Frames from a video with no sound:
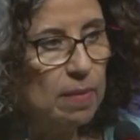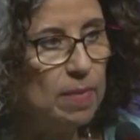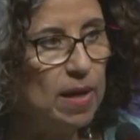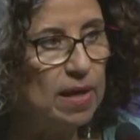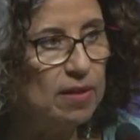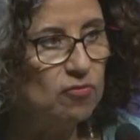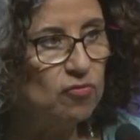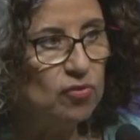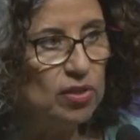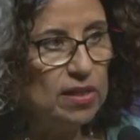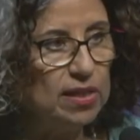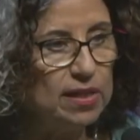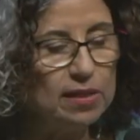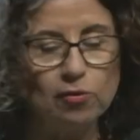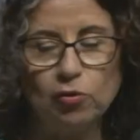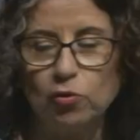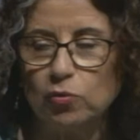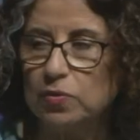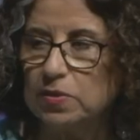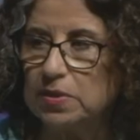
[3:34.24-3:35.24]
and reading
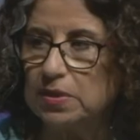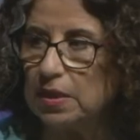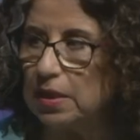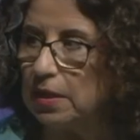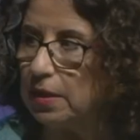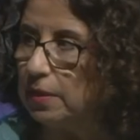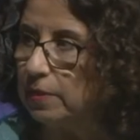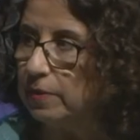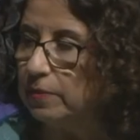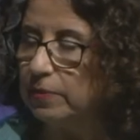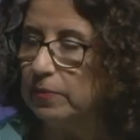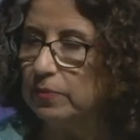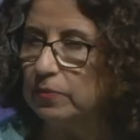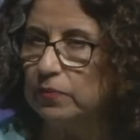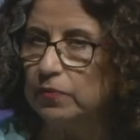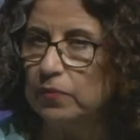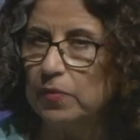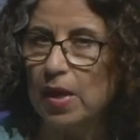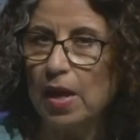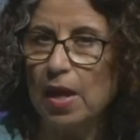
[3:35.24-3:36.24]
loads. Um,
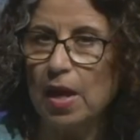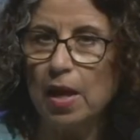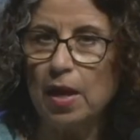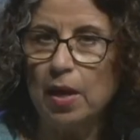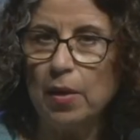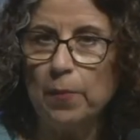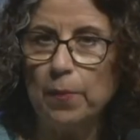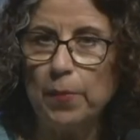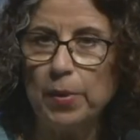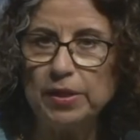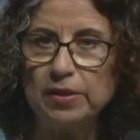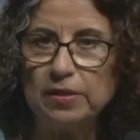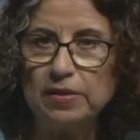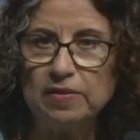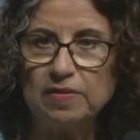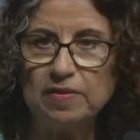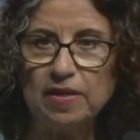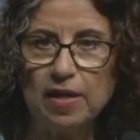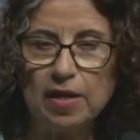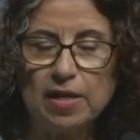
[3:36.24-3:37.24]
but
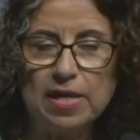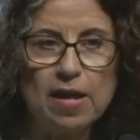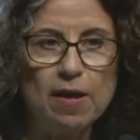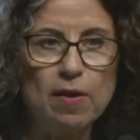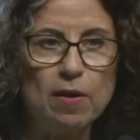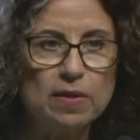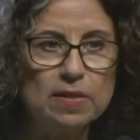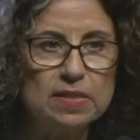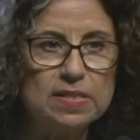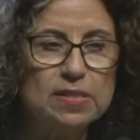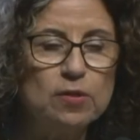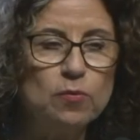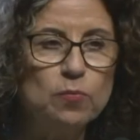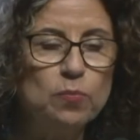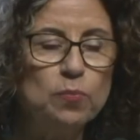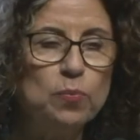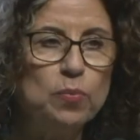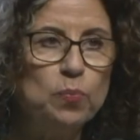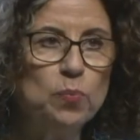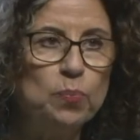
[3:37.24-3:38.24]
uh, yeah, so
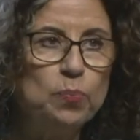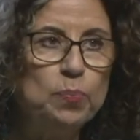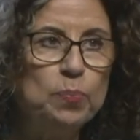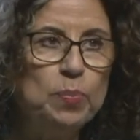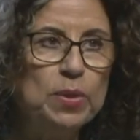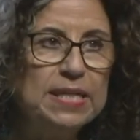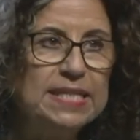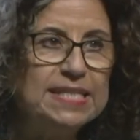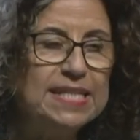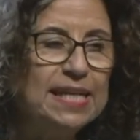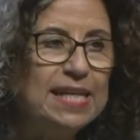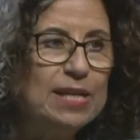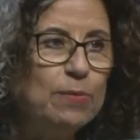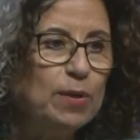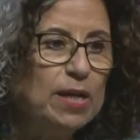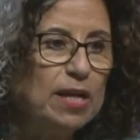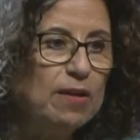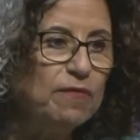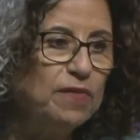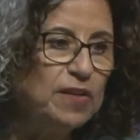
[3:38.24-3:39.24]
basically,
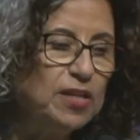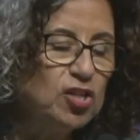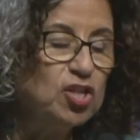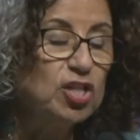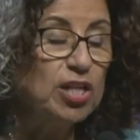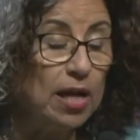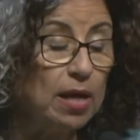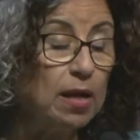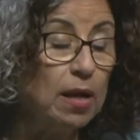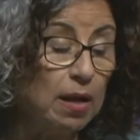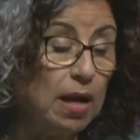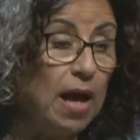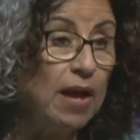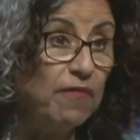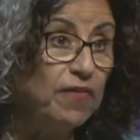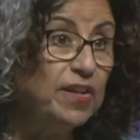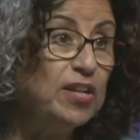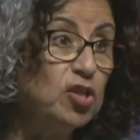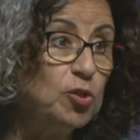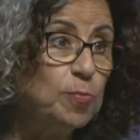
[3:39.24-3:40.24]
when I finished, I
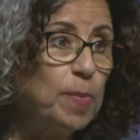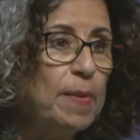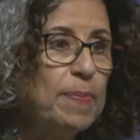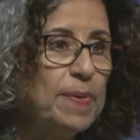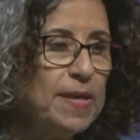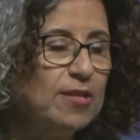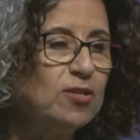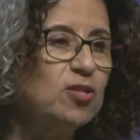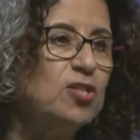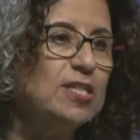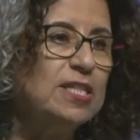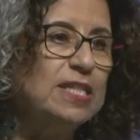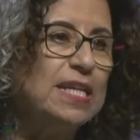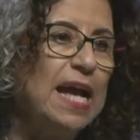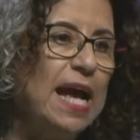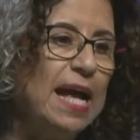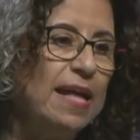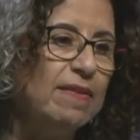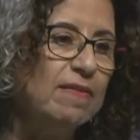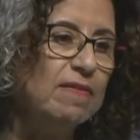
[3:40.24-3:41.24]
finished my PhD,
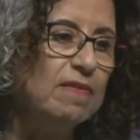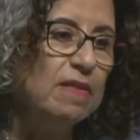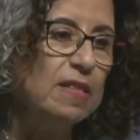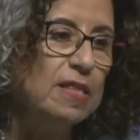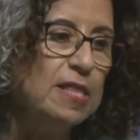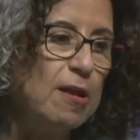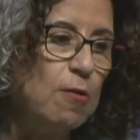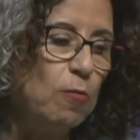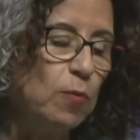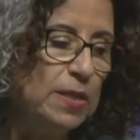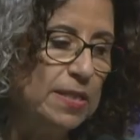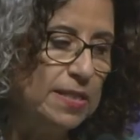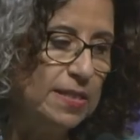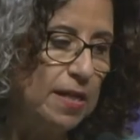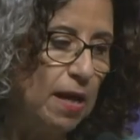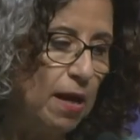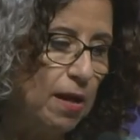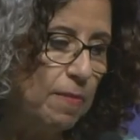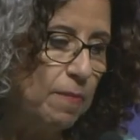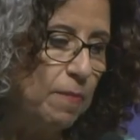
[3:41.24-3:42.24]
and there was
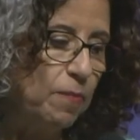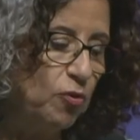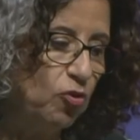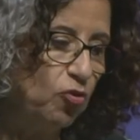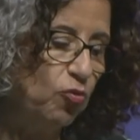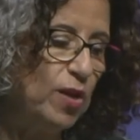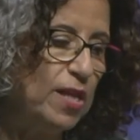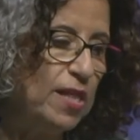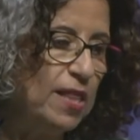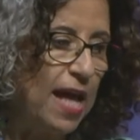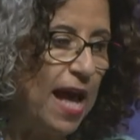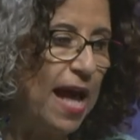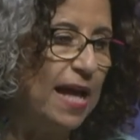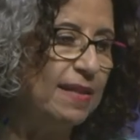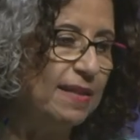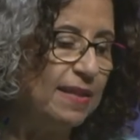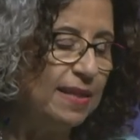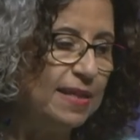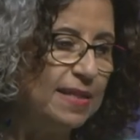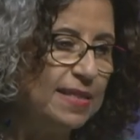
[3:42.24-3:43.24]
time between the
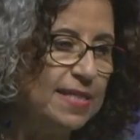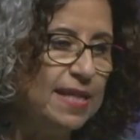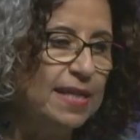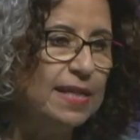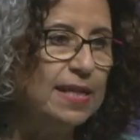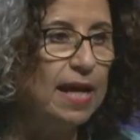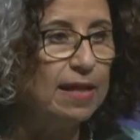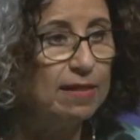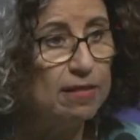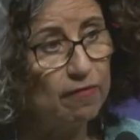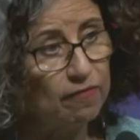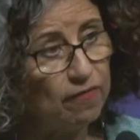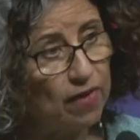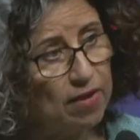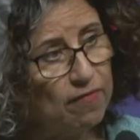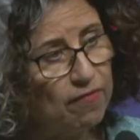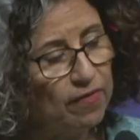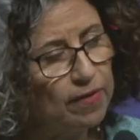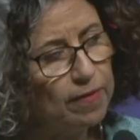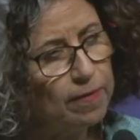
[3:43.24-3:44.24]
handing it in and the
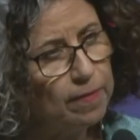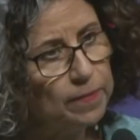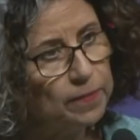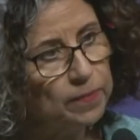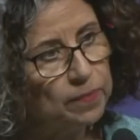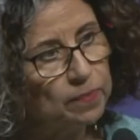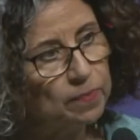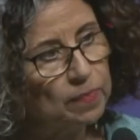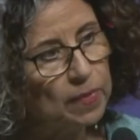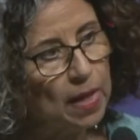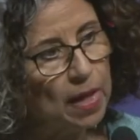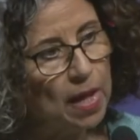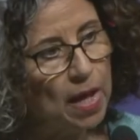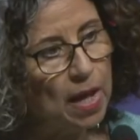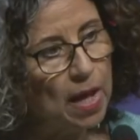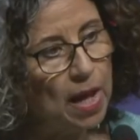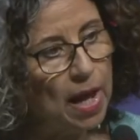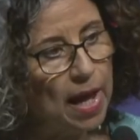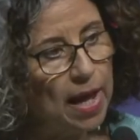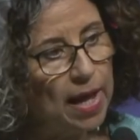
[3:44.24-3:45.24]
viva,
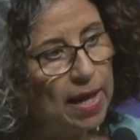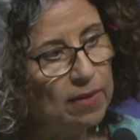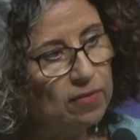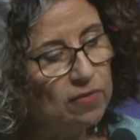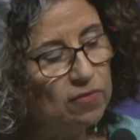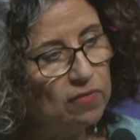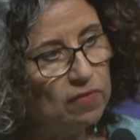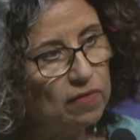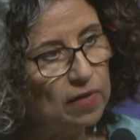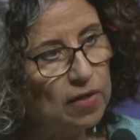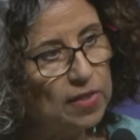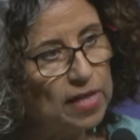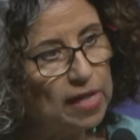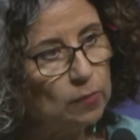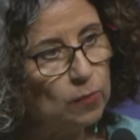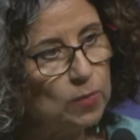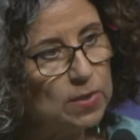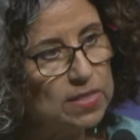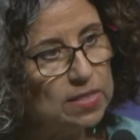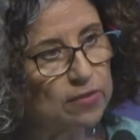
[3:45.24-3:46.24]
and uh, that
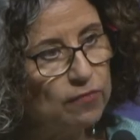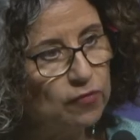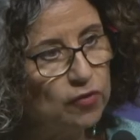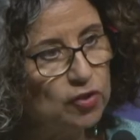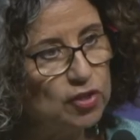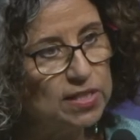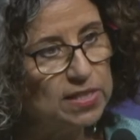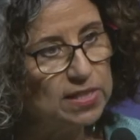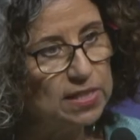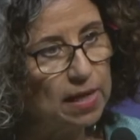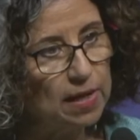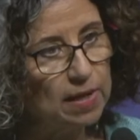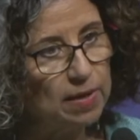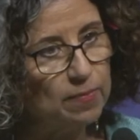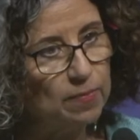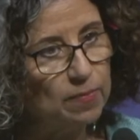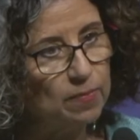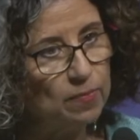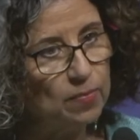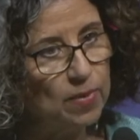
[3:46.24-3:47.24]
was the first
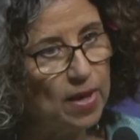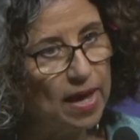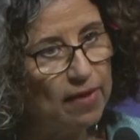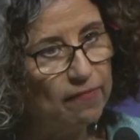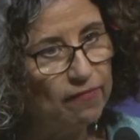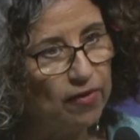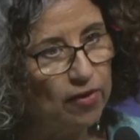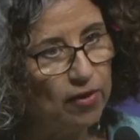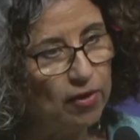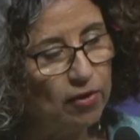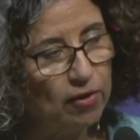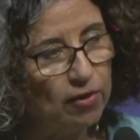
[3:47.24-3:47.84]
time ever